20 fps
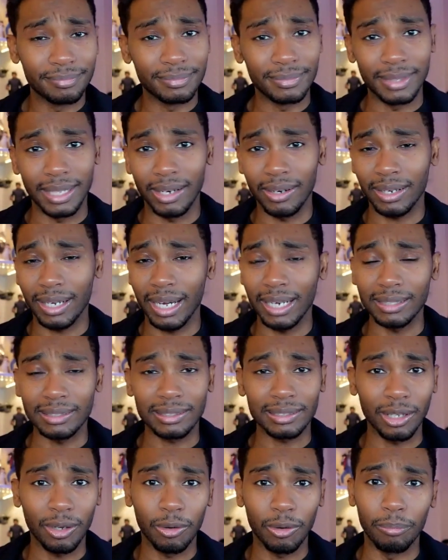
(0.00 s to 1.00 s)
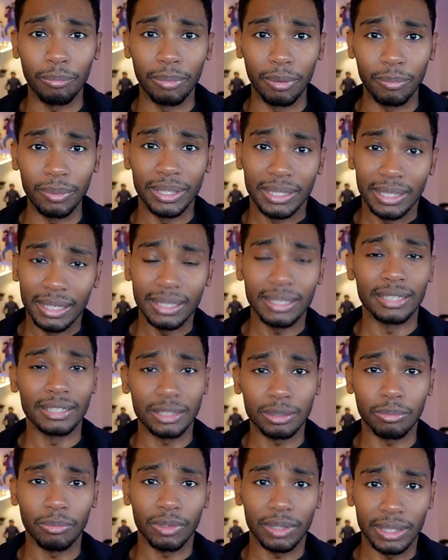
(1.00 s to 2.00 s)
They're kind of slow, but we did get
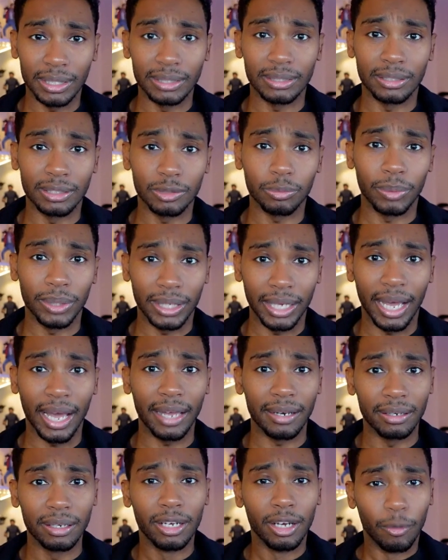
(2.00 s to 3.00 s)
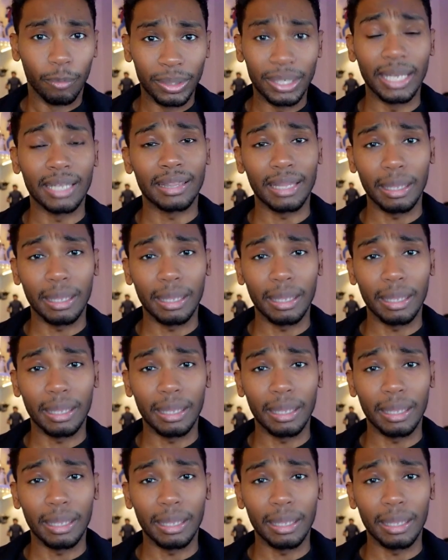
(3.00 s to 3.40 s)
some releases. We got we got